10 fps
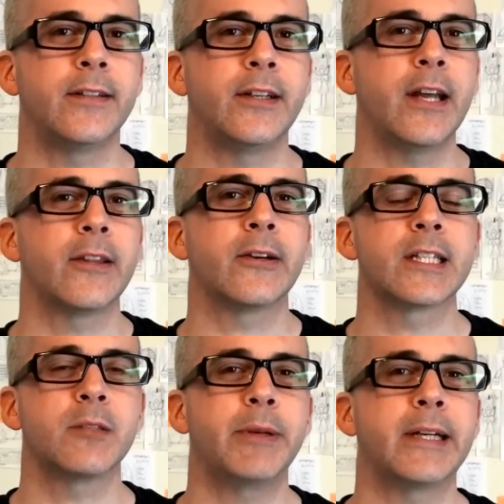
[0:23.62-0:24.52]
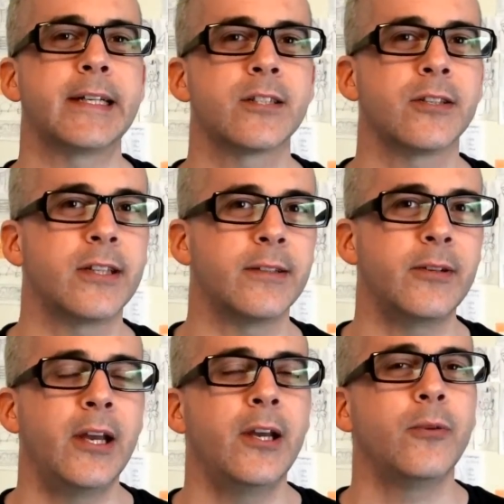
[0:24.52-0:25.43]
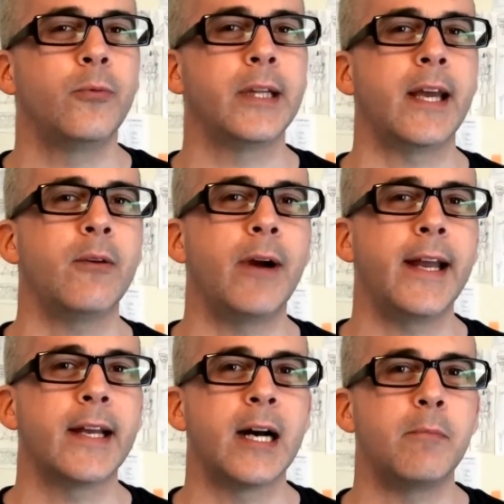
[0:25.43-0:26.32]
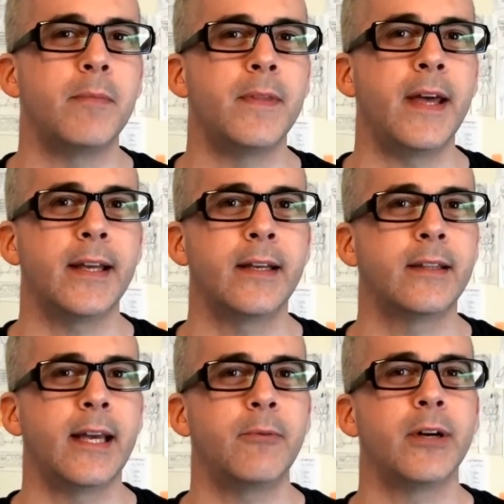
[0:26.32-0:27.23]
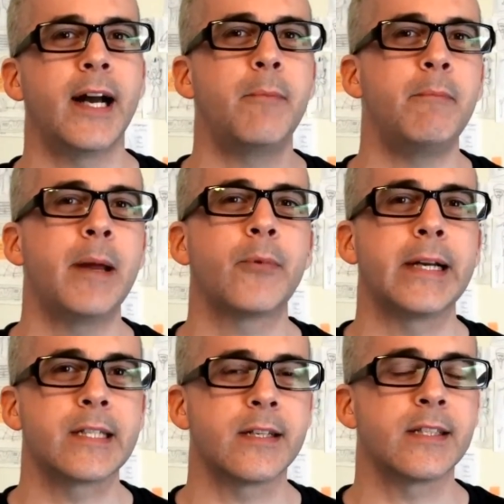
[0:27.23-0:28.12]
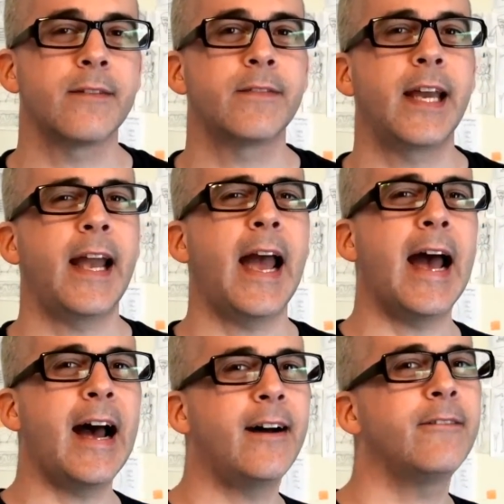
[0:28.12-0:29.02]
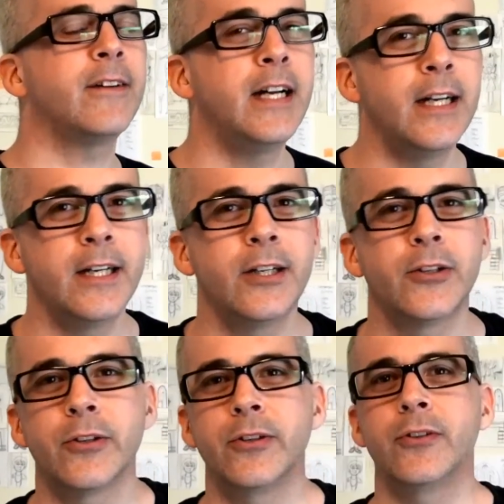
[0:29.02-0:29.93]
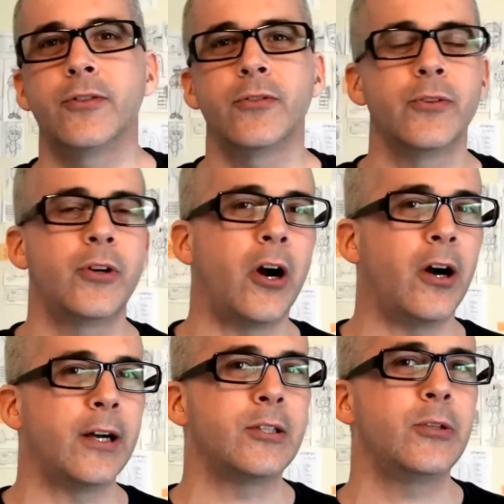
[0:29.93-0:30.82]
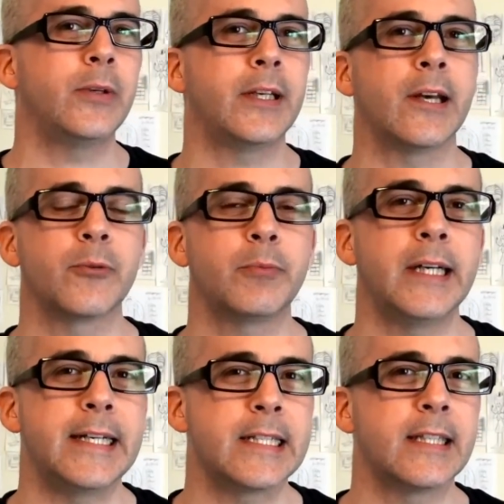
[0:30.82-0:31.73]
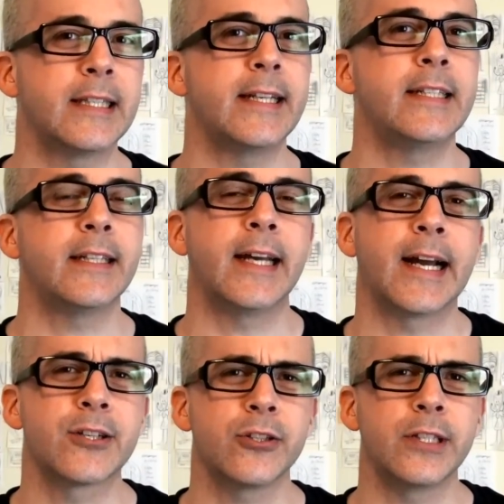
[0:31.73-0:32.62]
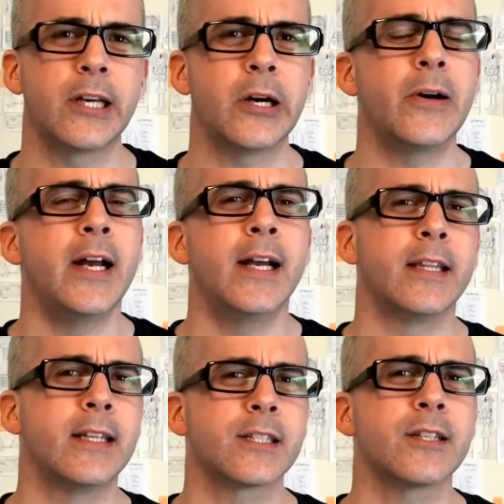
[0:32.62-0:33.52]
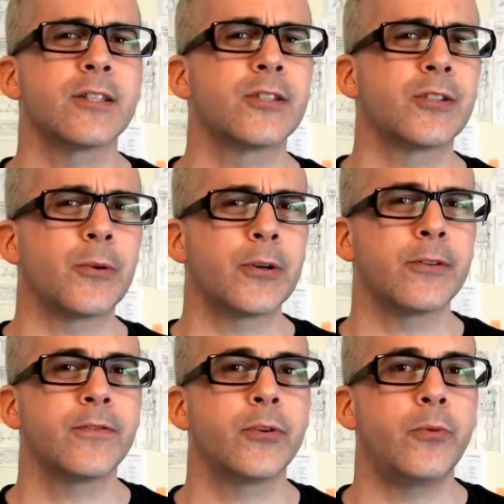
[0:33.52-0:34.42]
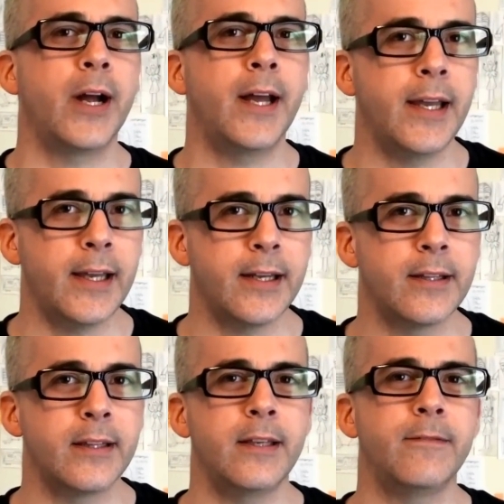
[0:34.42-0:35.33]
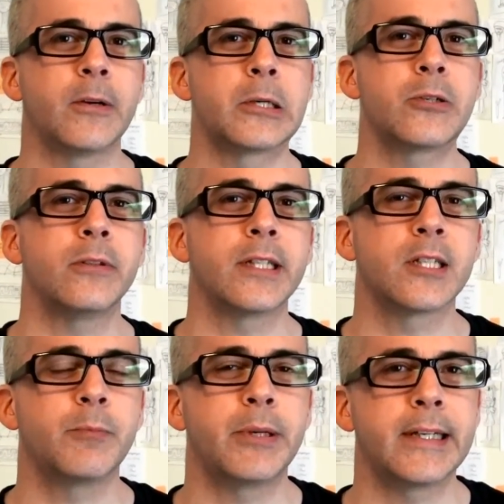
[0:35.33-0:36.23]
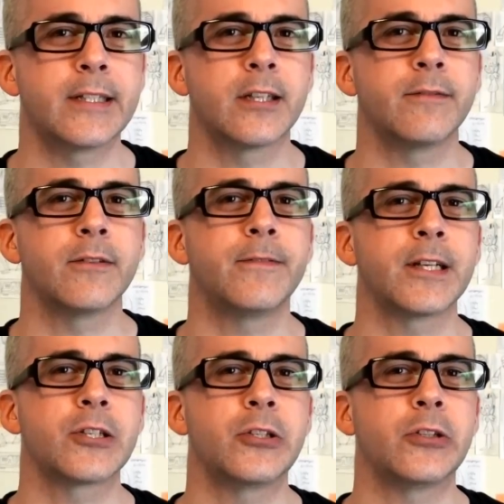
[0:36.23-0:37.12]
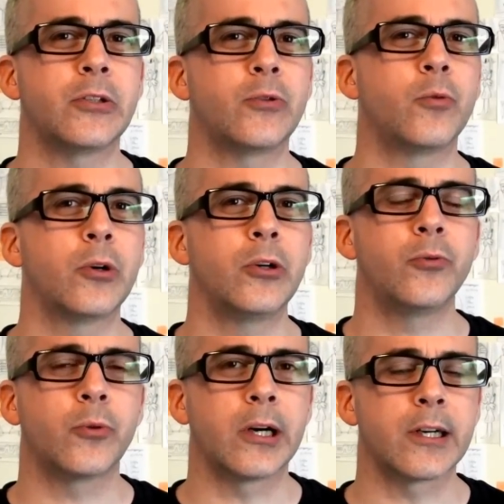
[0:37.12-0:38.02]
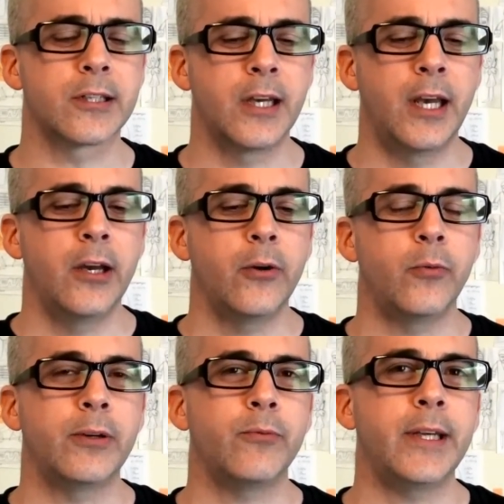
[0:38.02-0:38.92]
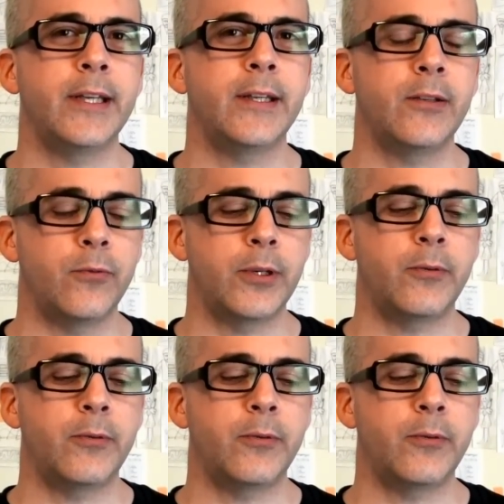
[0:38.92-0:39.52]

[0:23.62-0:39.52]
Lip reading: another experience, so that when they wake up, they will have memories as if they have gone to another place that they didn't actually go. This is sort of the way the virtual experience of a fictional world works. When we